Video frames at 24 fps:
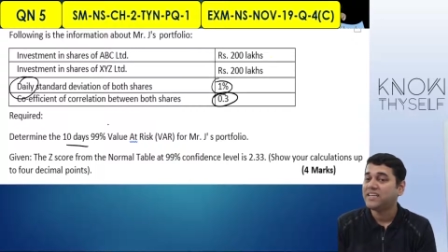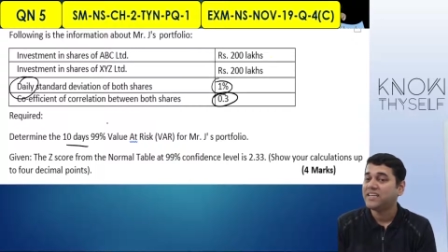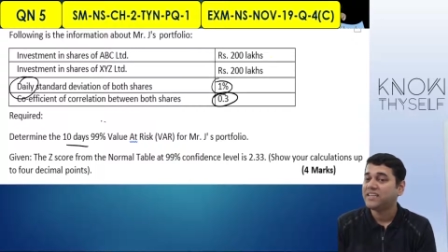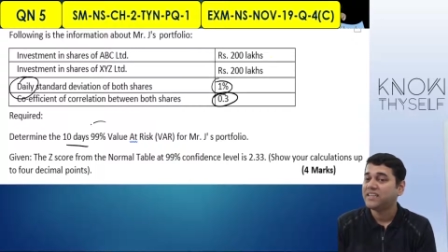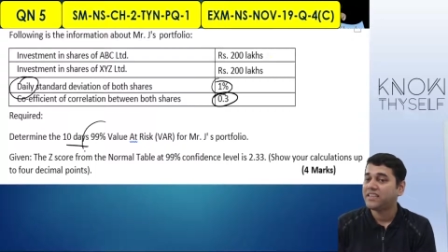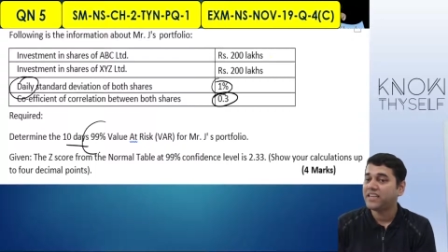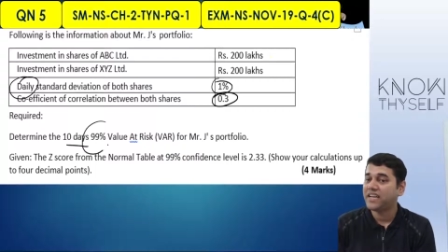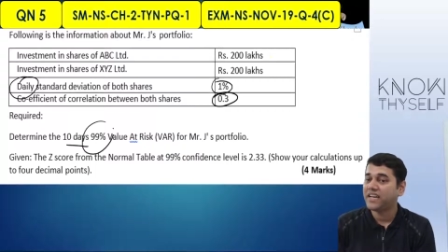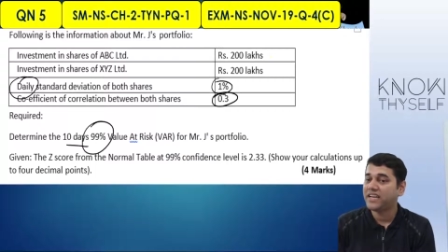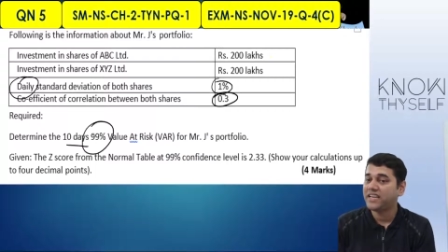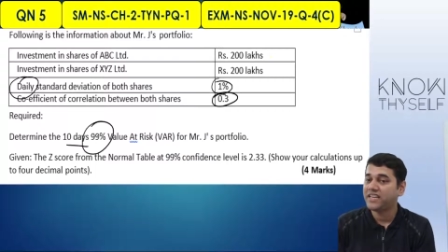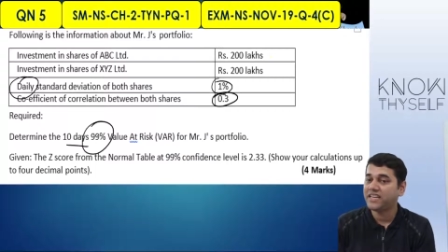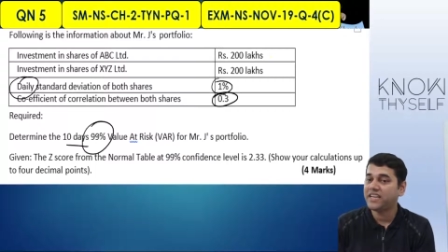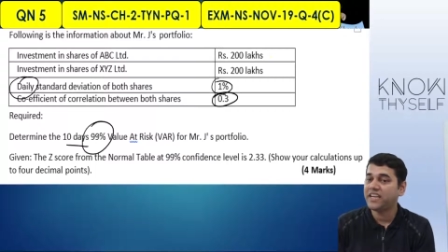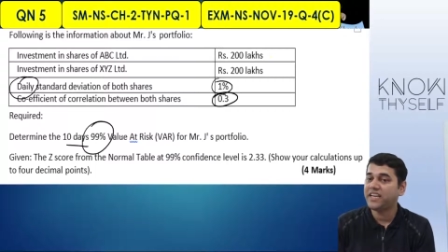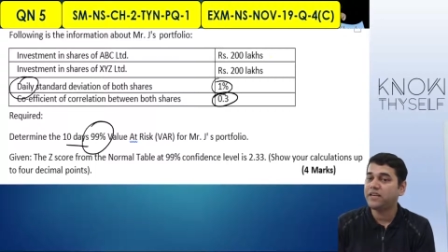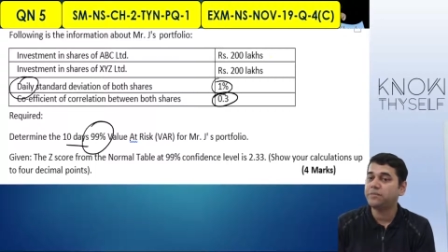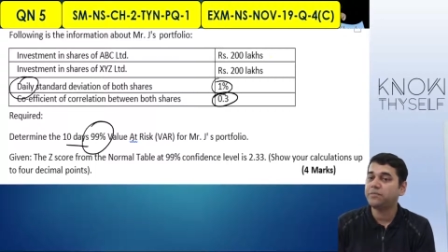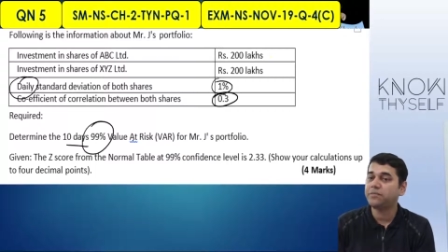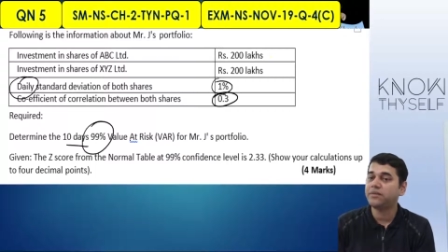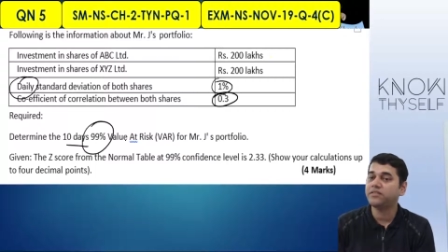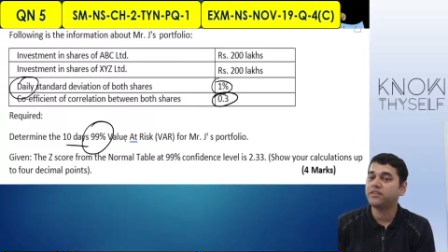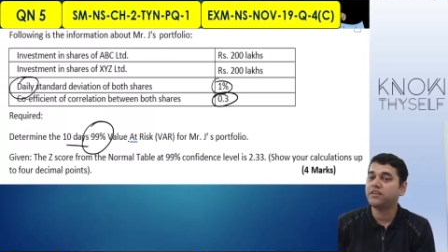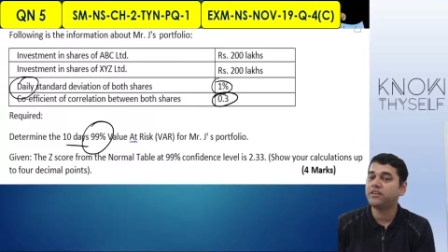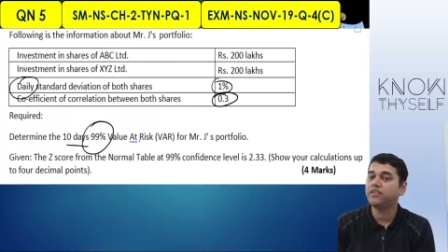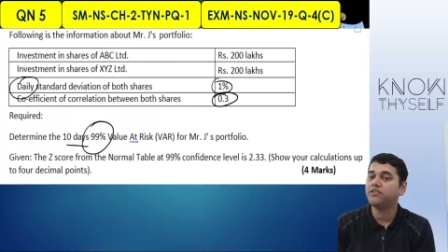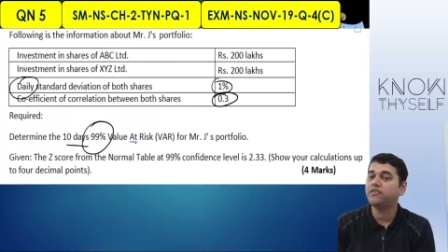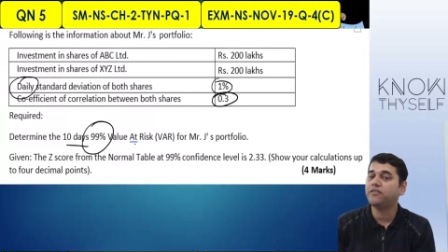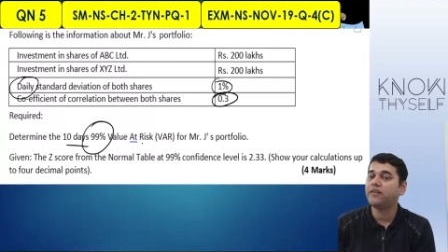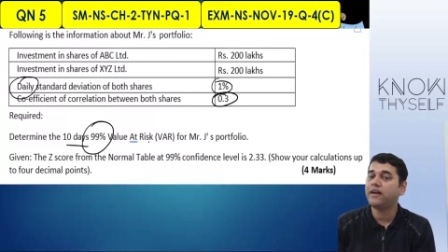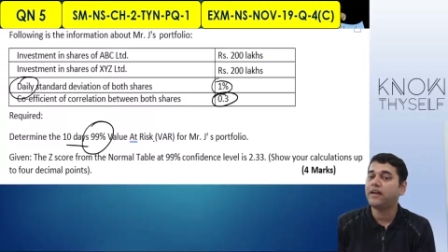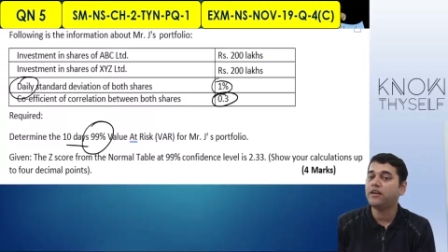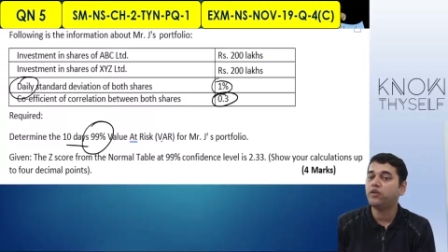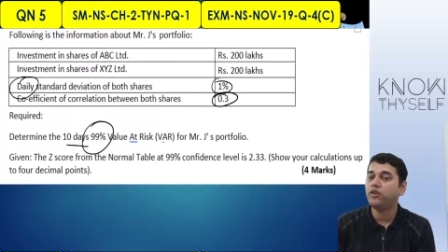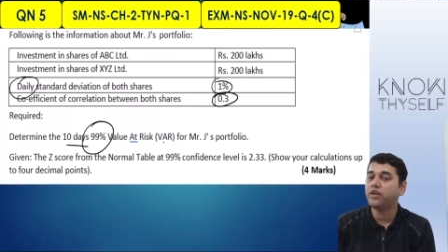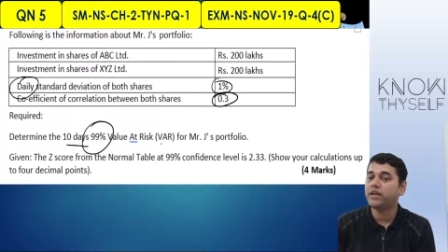99%
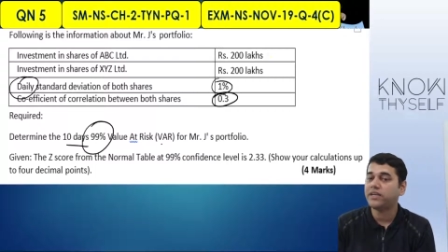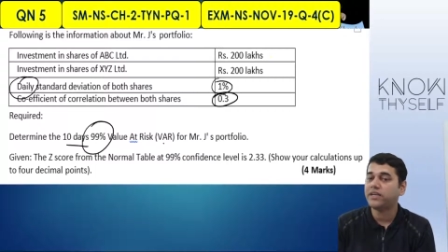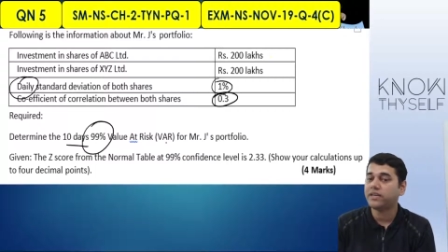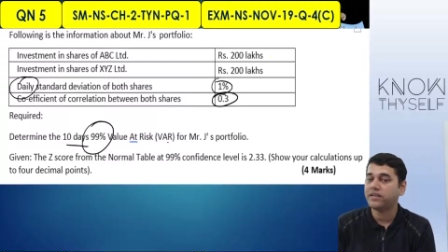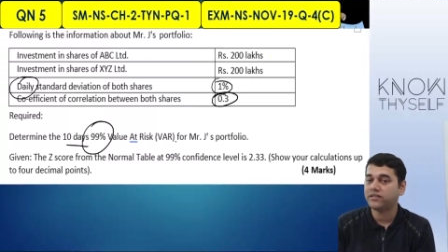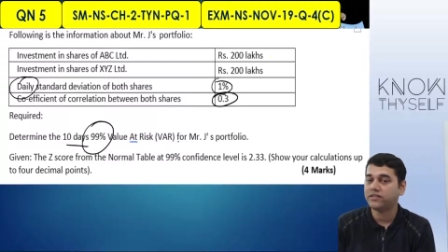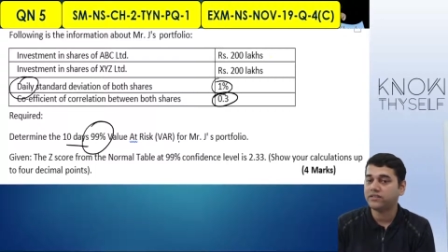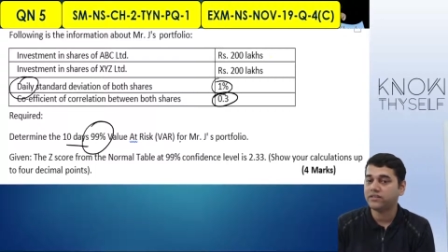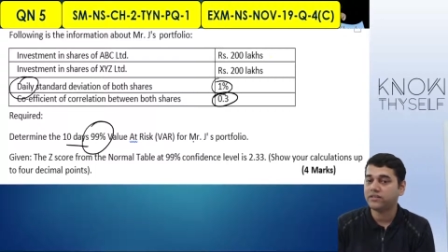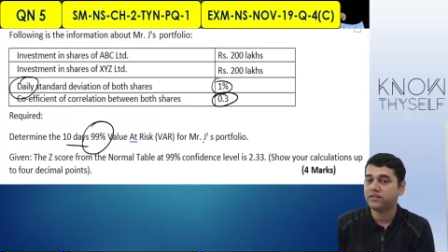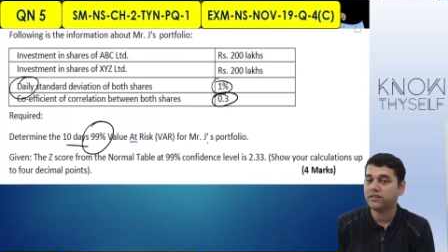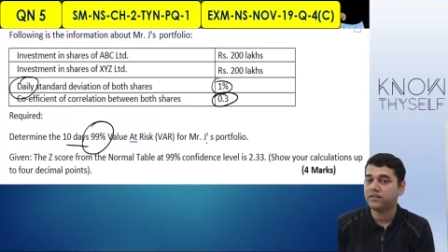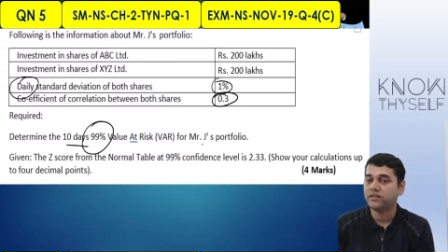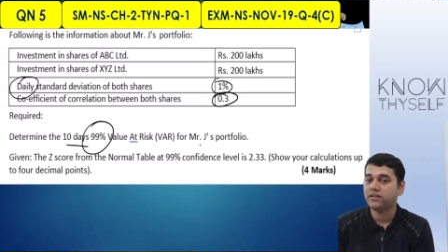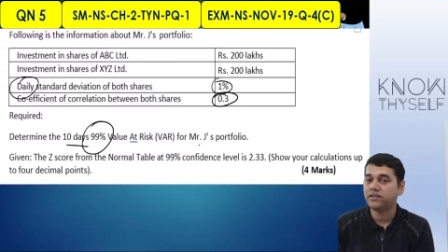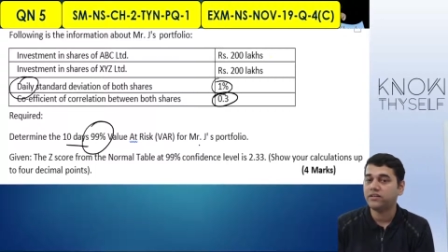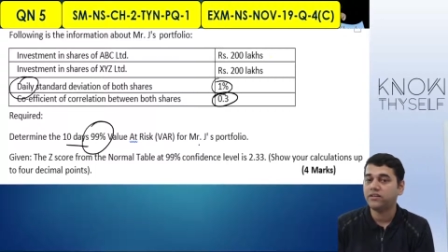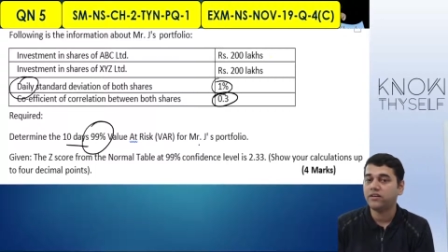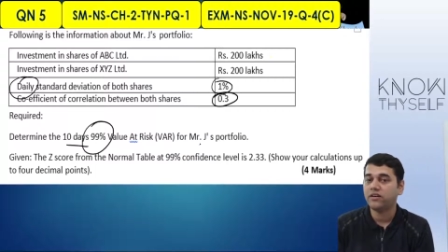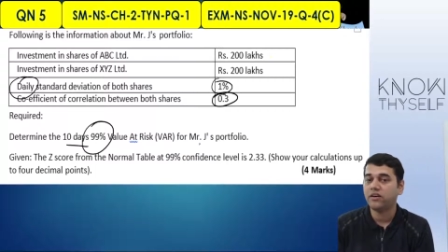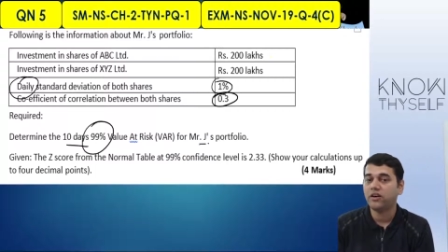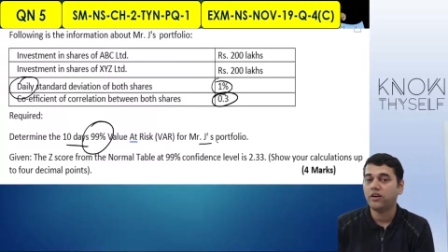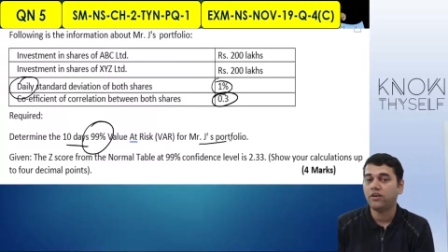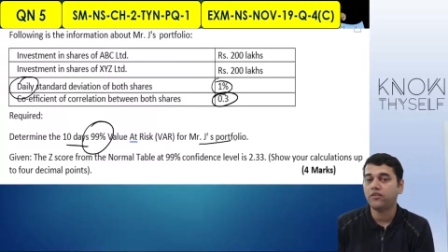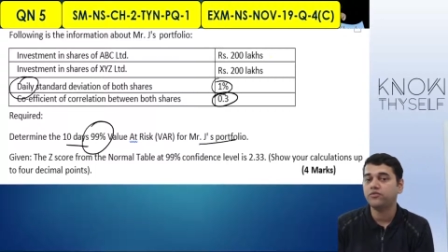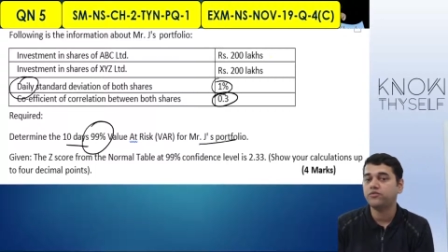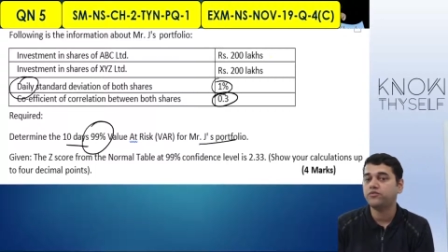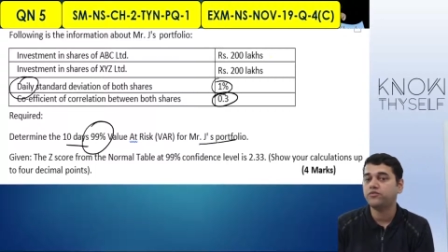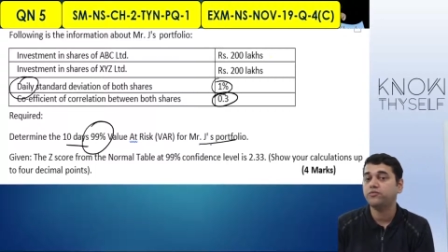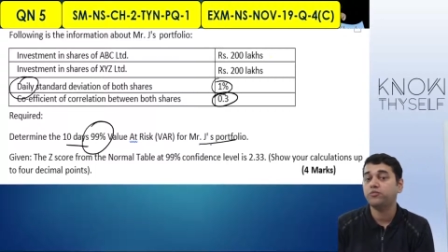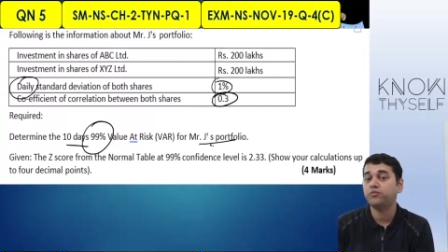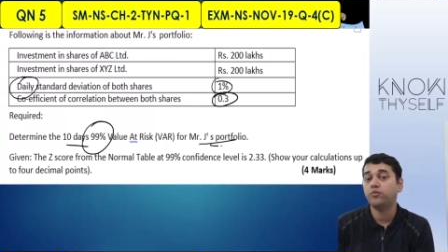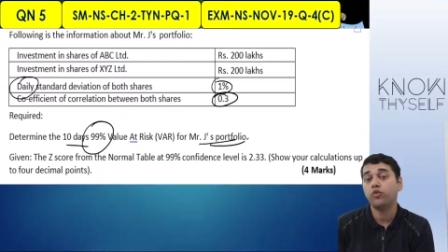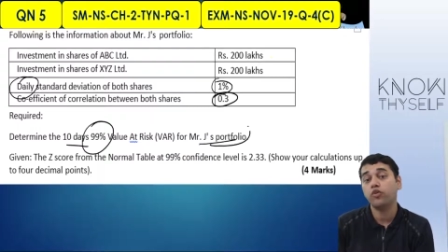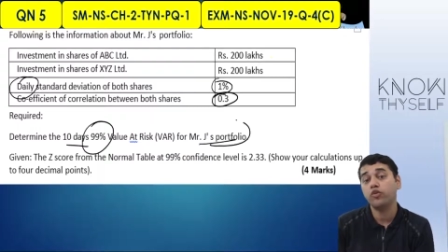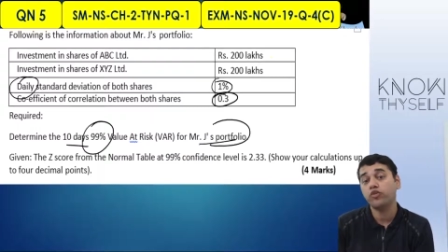value at risk of
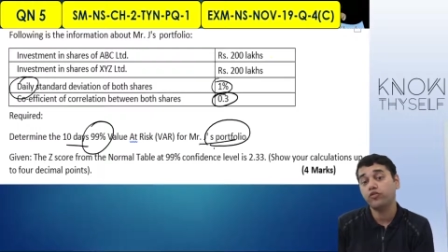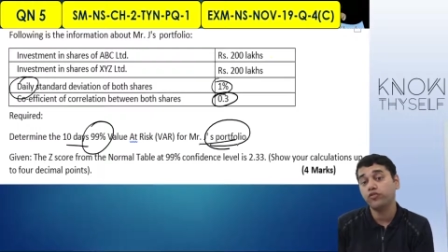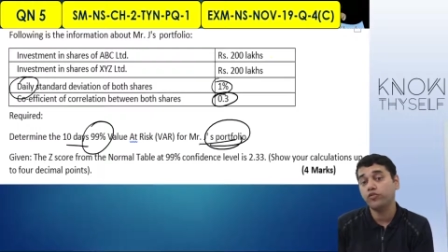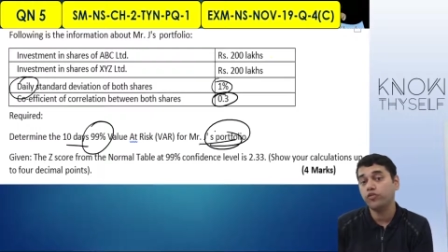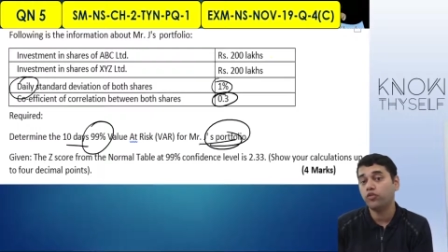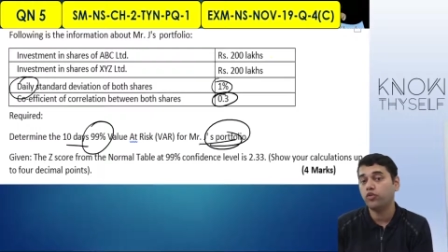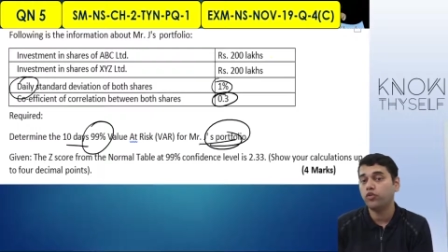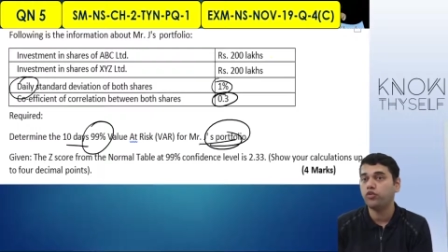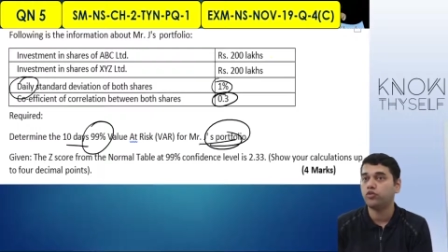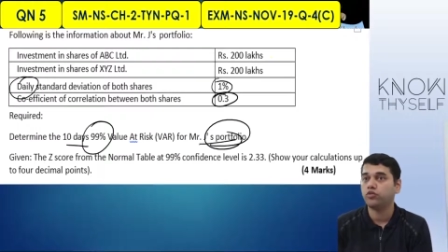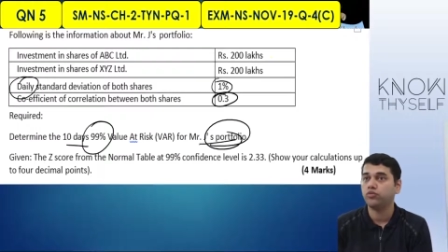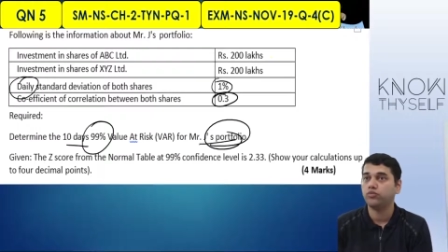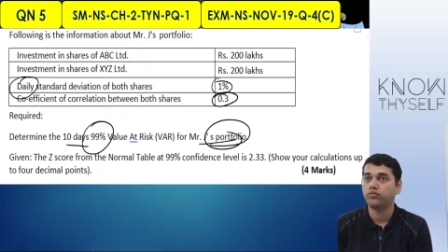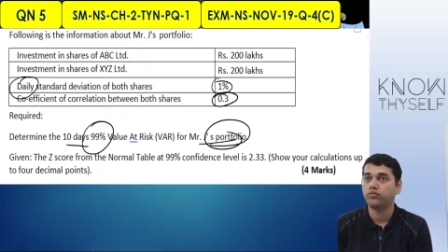portfolio.